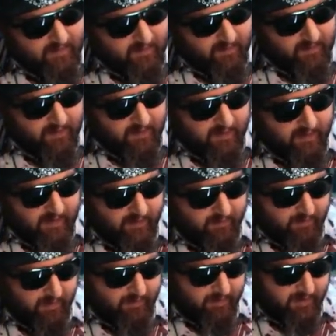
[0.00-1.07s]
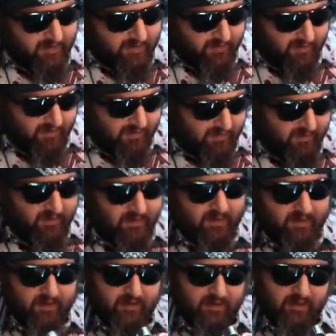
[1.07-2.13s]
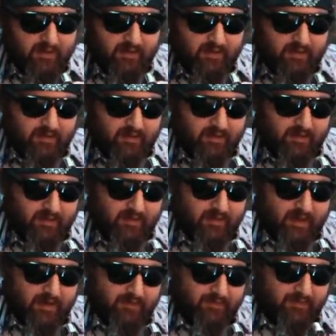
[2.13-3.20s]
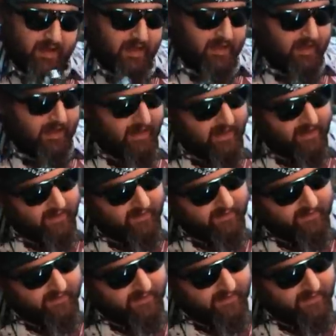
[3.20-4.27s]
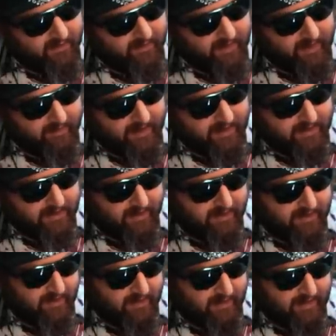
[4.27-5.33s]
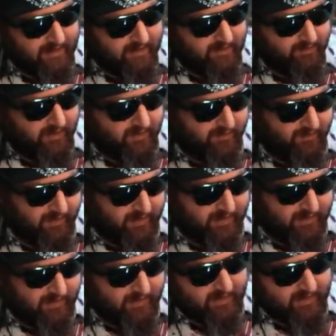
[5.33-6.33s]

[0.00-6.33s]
or a reamer tool. Kind of flatten that out a little bit, make sure it's all nice and perfect.